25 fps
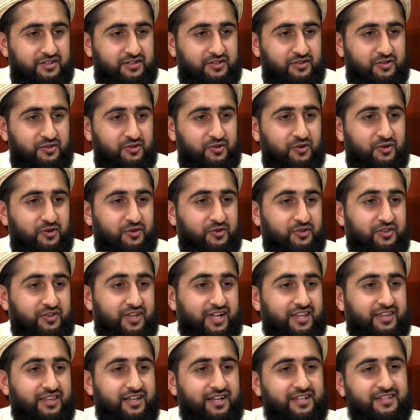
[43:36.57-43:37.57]
No,
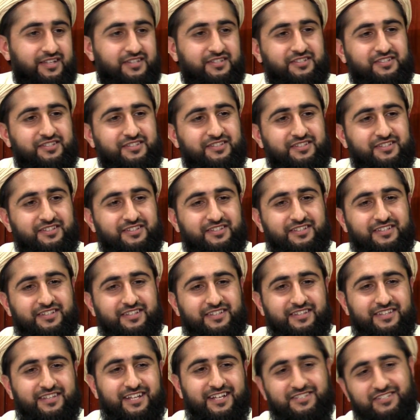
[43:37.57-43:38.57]
that's
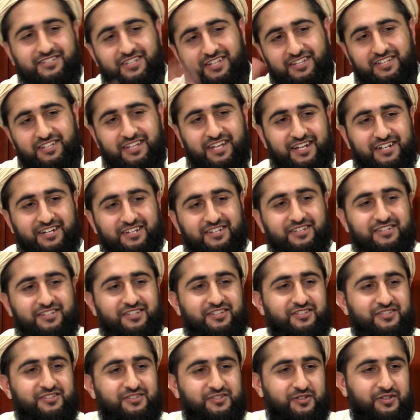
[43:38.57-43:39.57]
at the end.
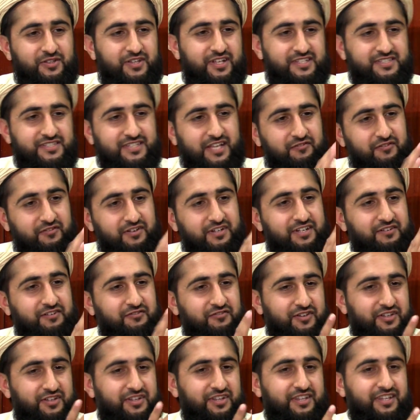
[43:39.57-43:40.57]
So there's 7
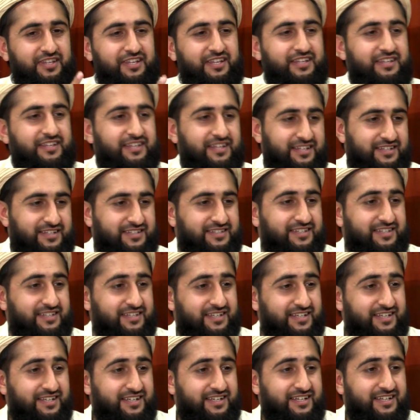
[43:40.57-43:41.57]
different things.
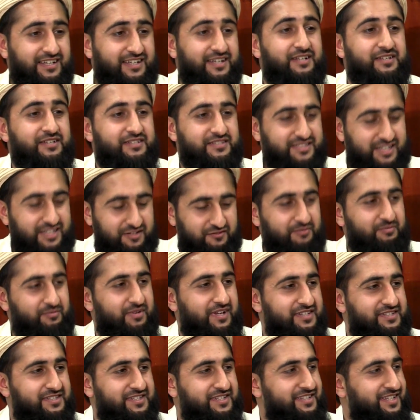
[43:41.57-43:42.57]
7
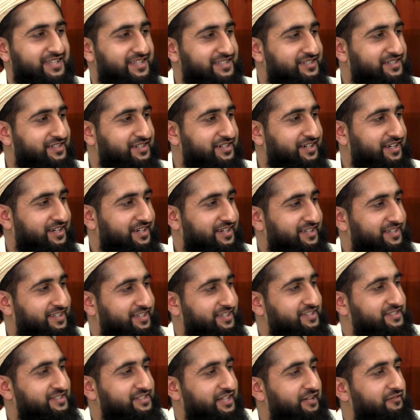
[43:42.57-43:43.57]
blessings, that's correct.
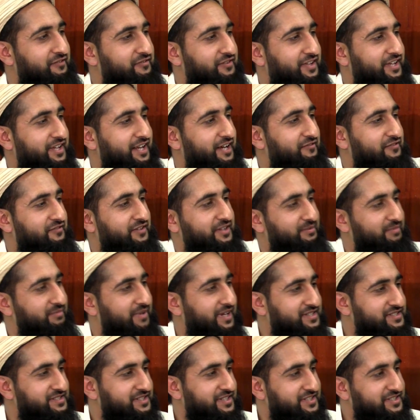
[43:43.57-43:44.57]
Yourself, and then after the
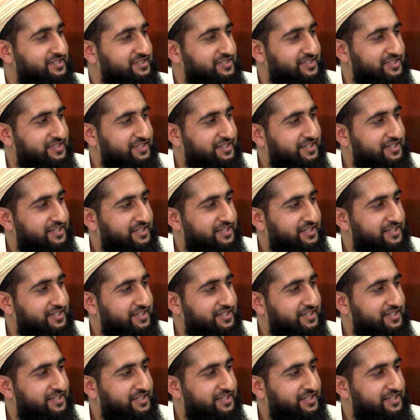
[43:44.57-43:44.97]
blessings?